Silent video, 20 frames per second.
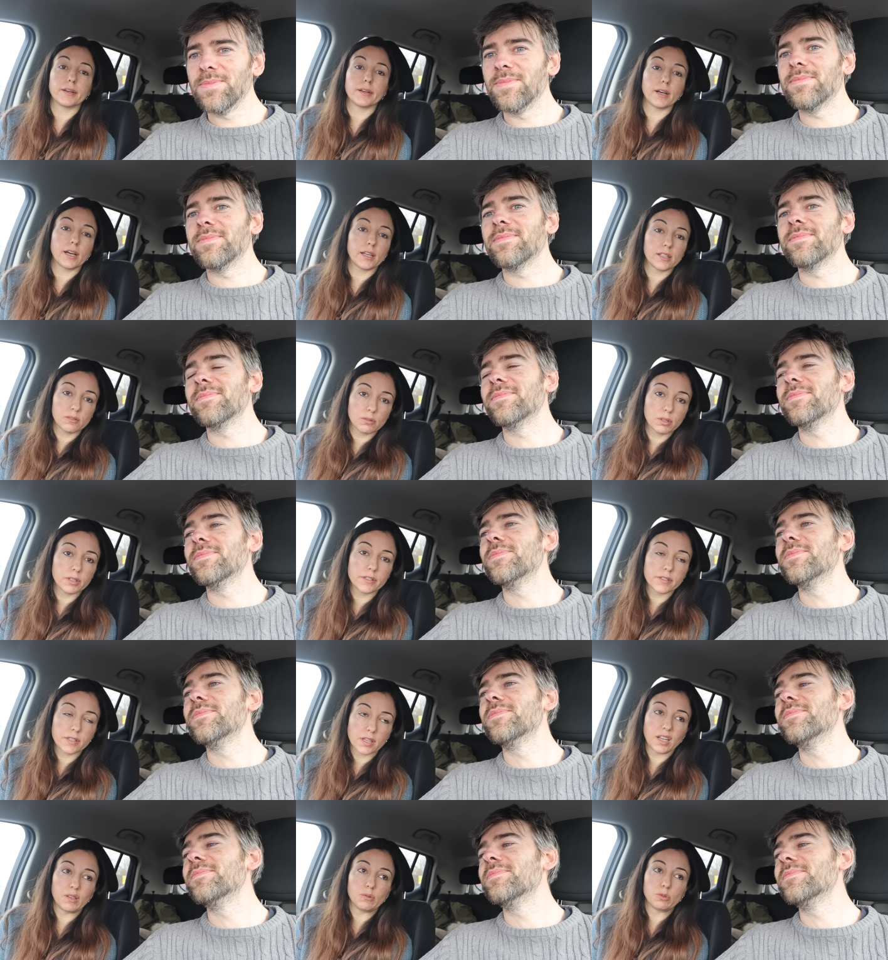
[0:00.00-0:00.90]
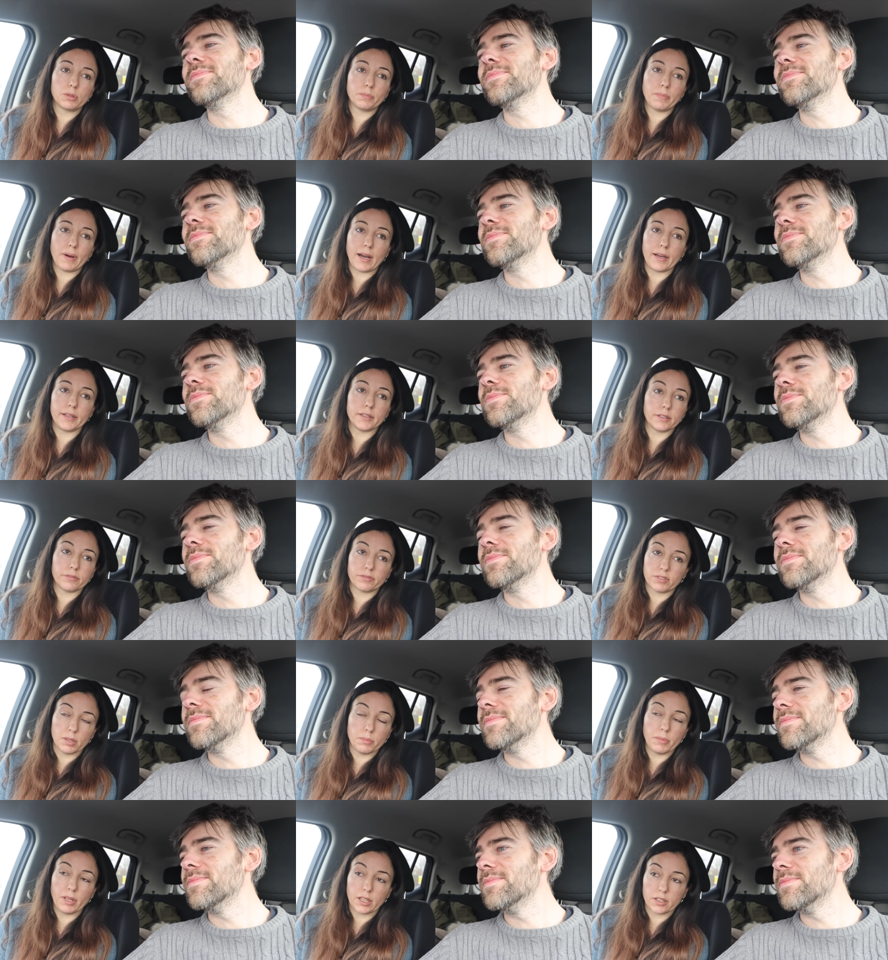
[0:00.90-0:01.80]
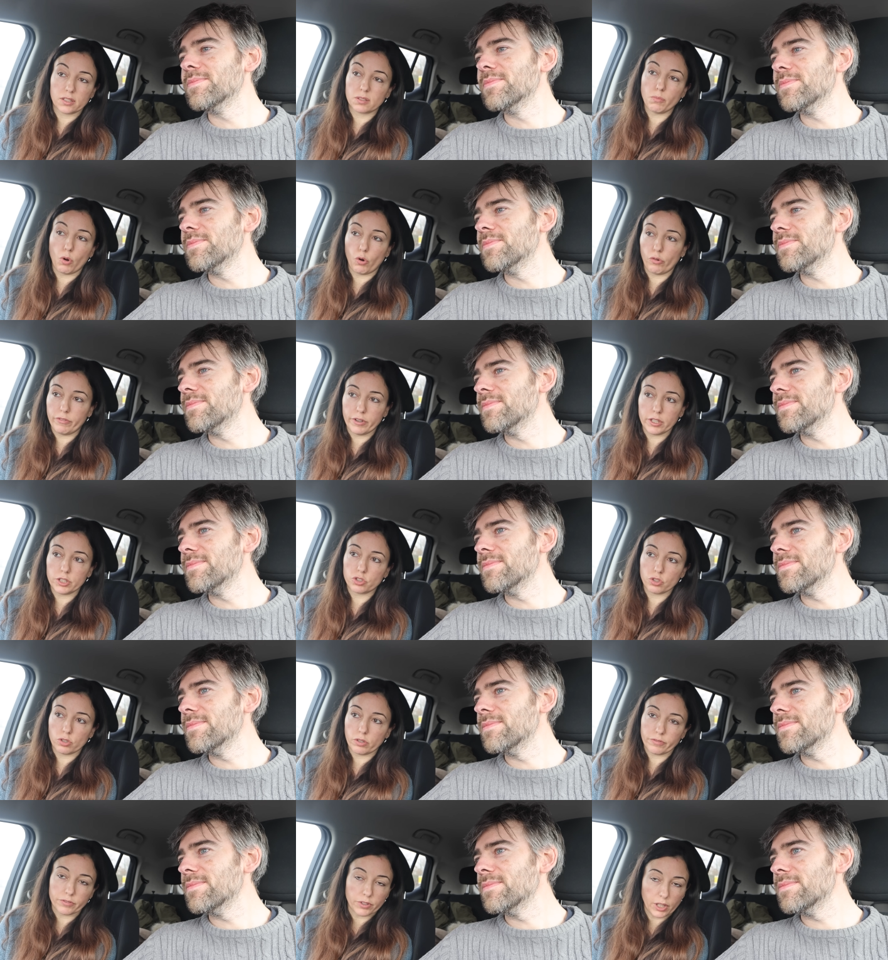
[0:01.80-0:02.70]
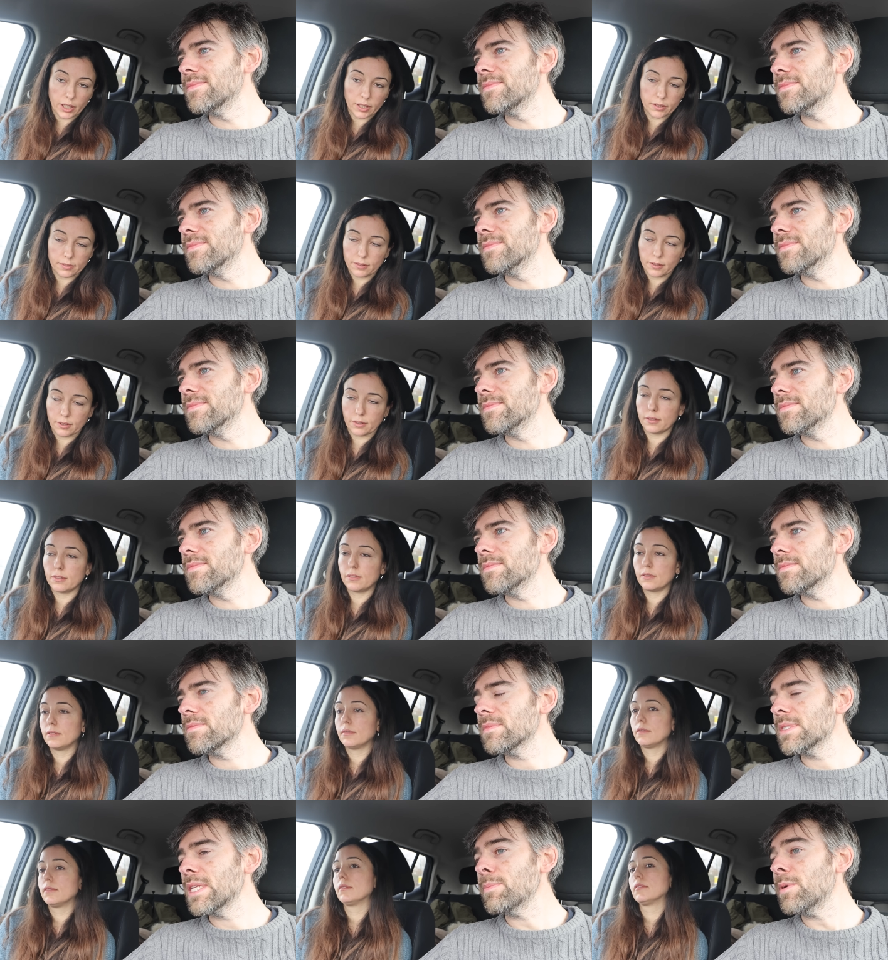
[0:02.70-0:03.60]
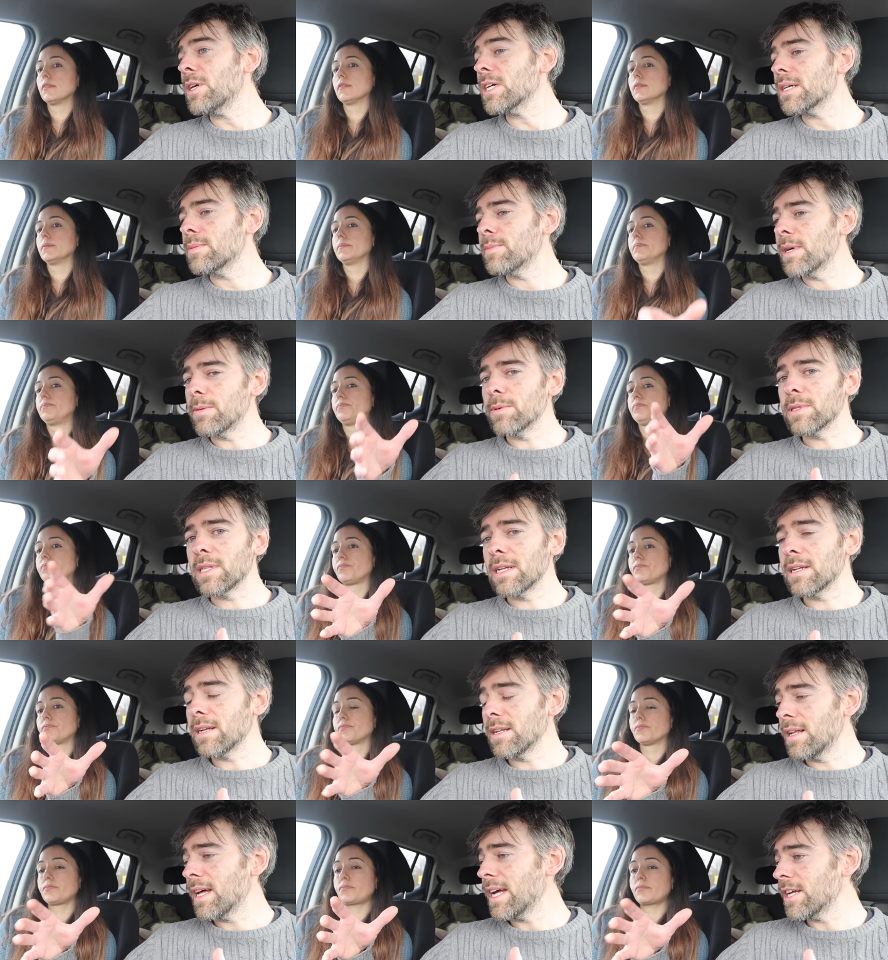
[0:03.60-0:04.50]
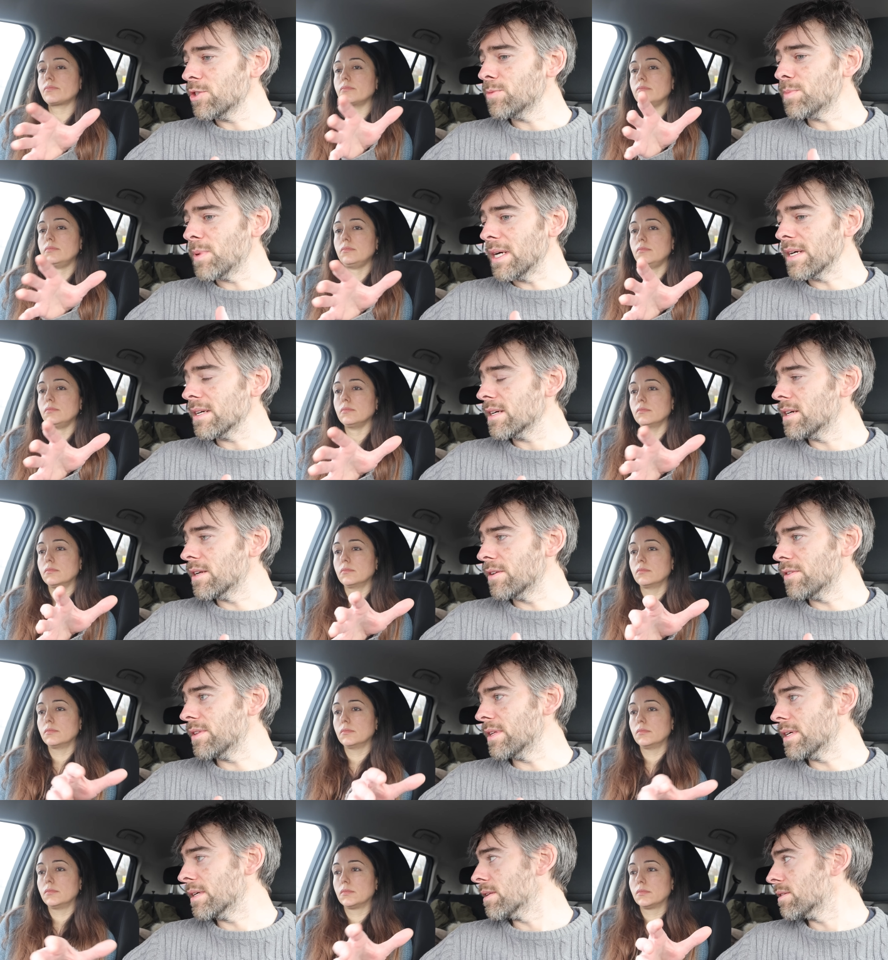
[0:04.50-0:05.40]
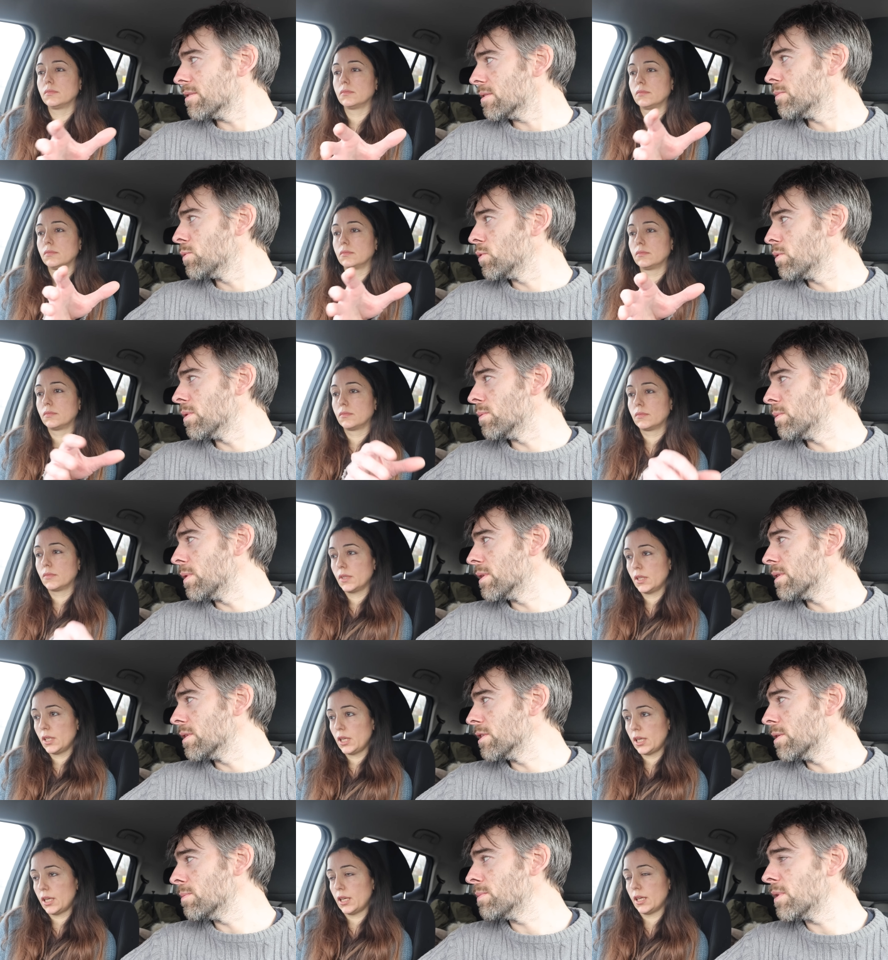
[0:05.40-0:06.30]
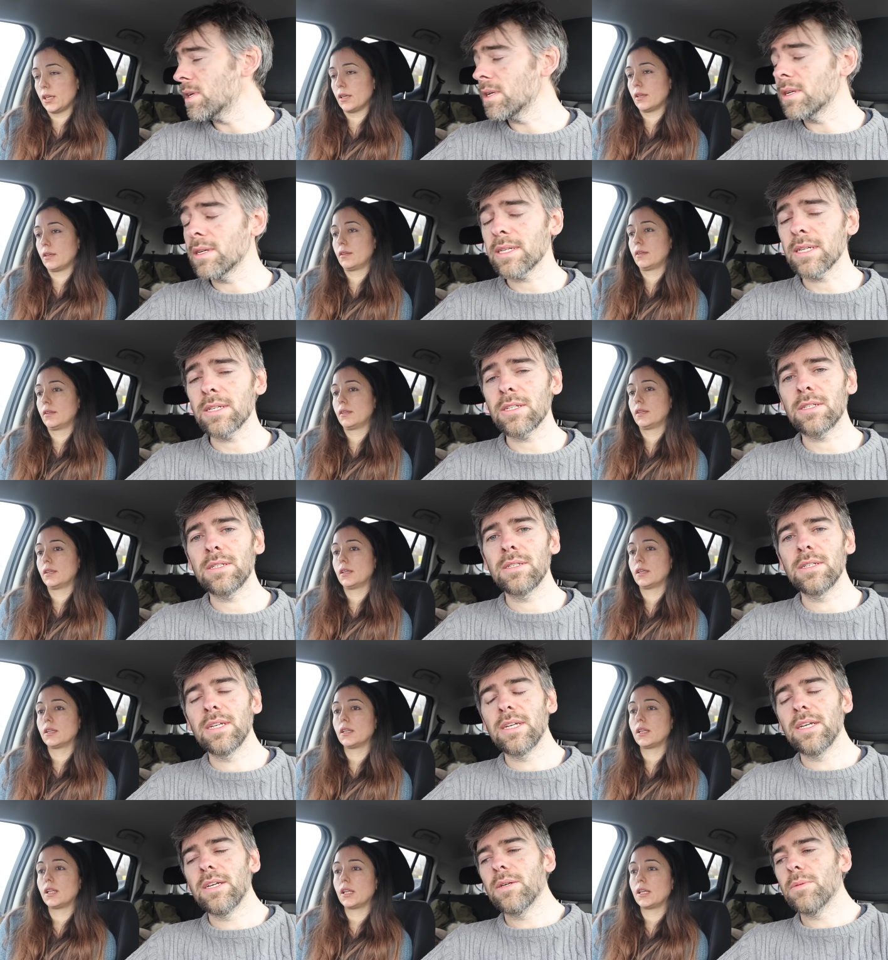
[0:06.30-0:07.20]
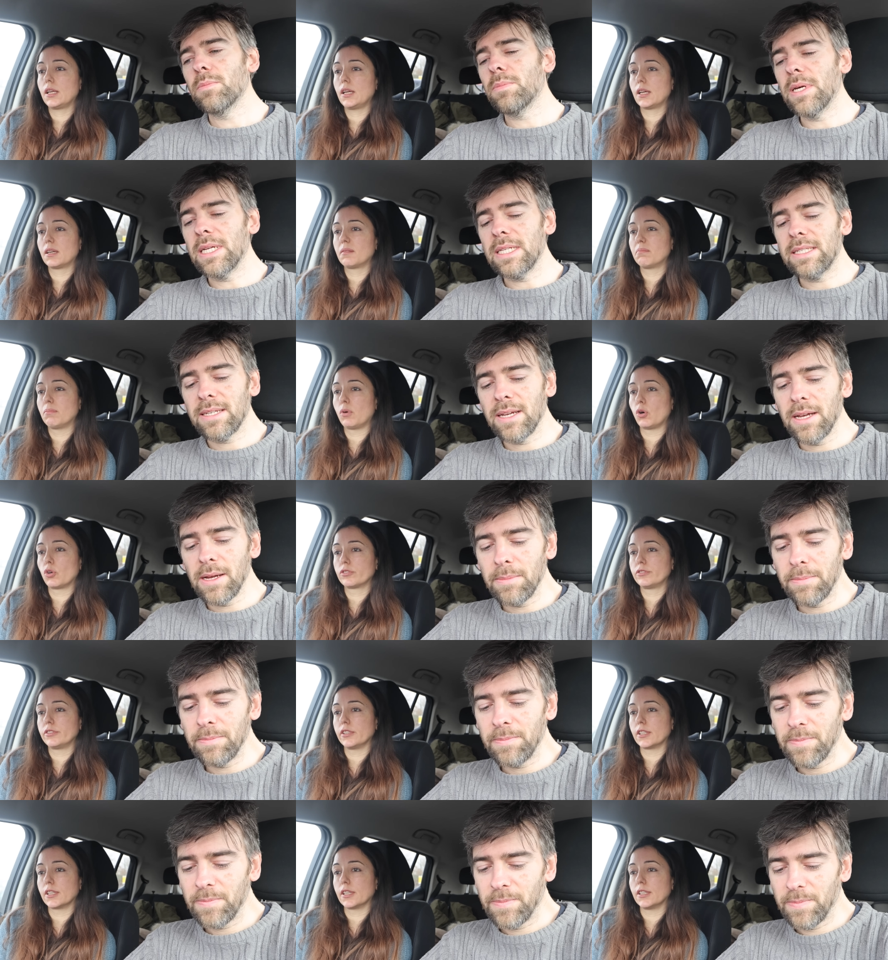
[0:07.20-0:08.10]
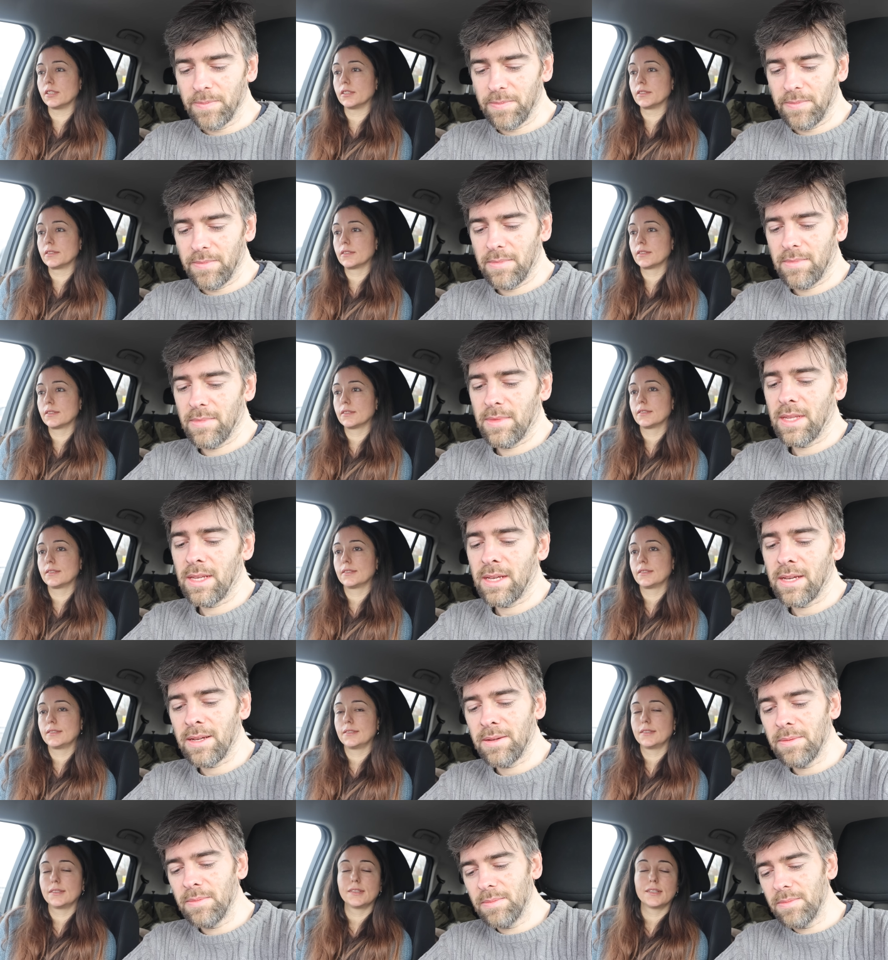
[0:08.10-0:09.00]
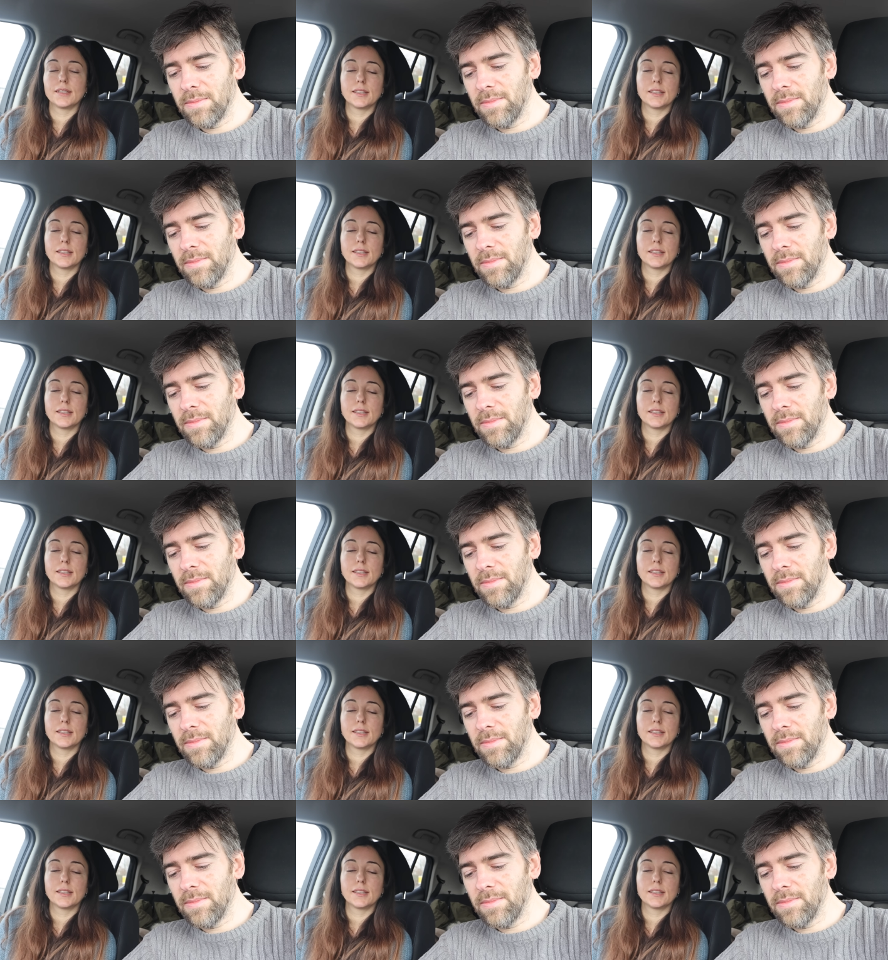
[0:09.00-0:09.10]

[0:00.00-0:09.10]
Speaker 1: Otherwise, I would buy it if they make a small version of that.
Speaker 2: They might come out with a little hatchback kind of thing, a smaller one that you might hmm. like actually. Like but um, yeah.